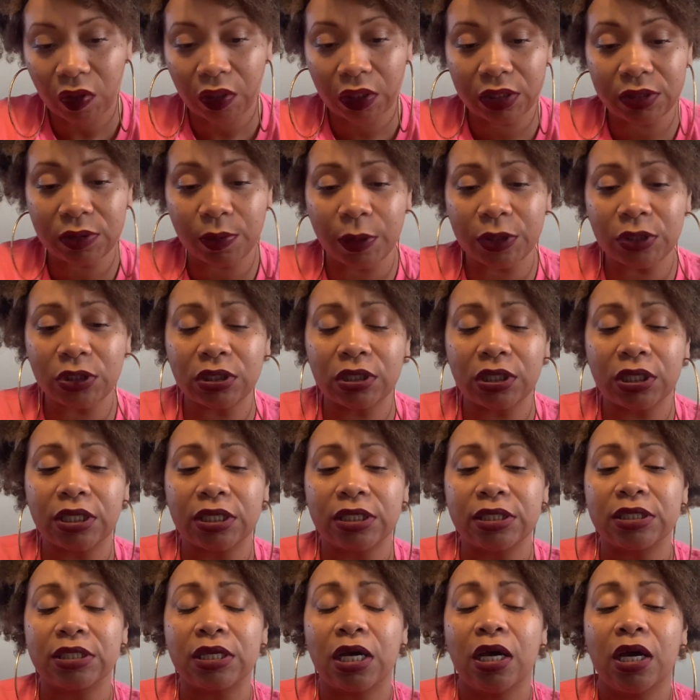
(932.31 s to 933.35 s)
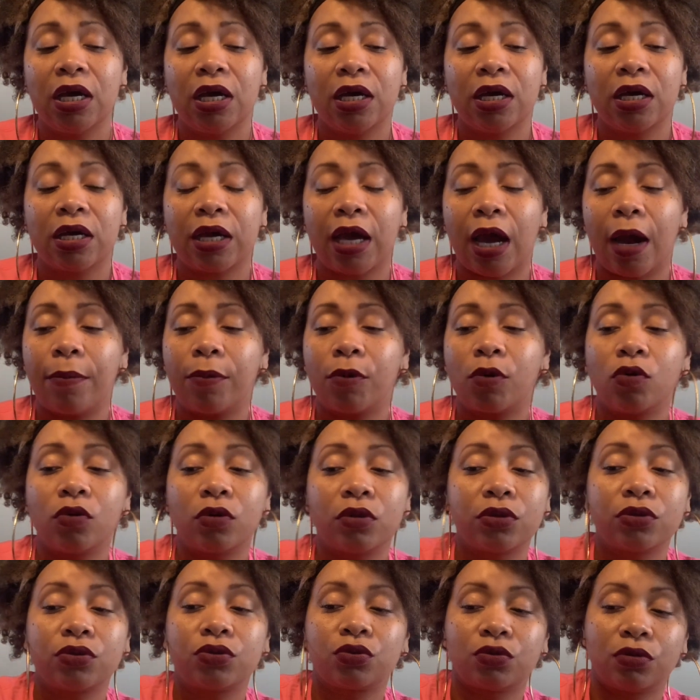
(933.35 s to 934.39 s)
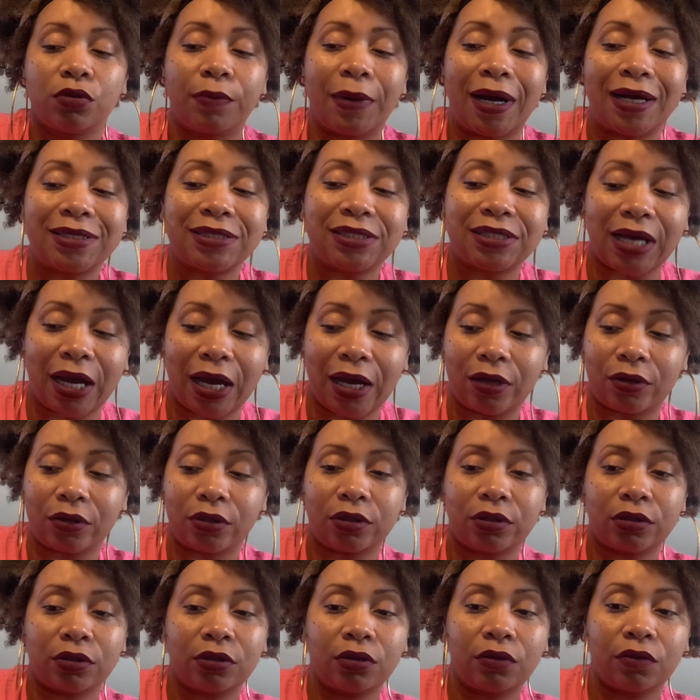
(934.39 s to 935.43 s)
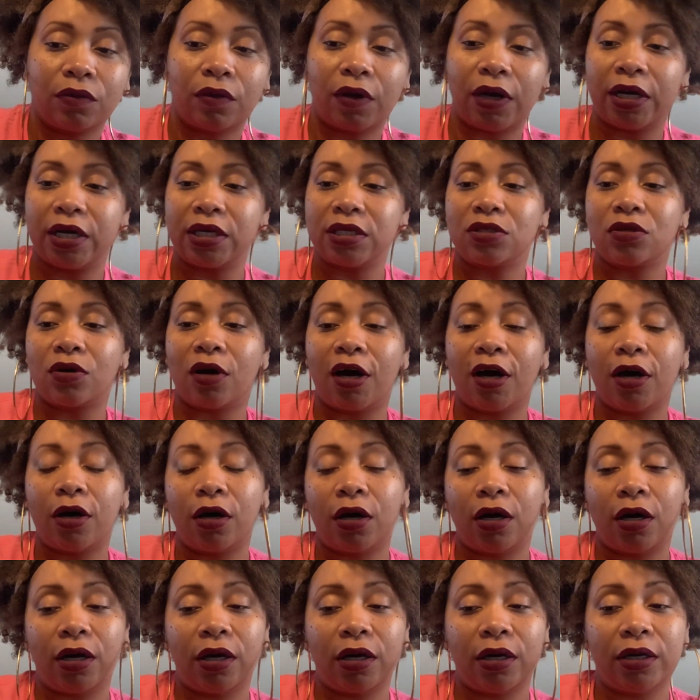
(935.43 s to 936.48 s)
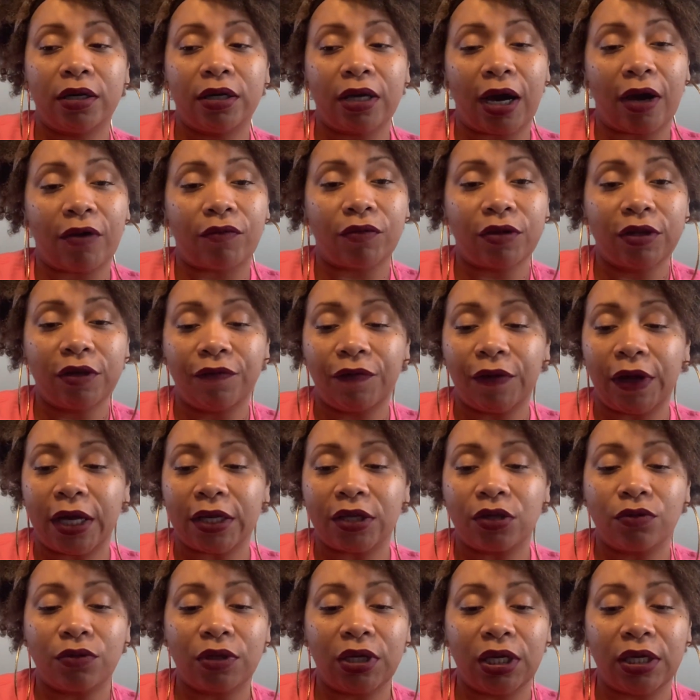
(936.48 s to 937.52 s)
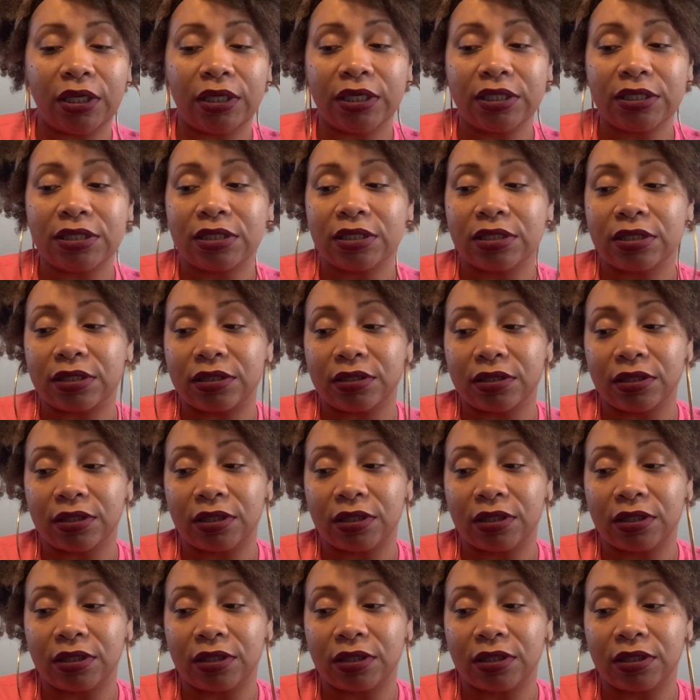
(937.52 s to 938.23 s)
Especially because Capricorn is ruled by Saturn, right? So I really feel like you get this.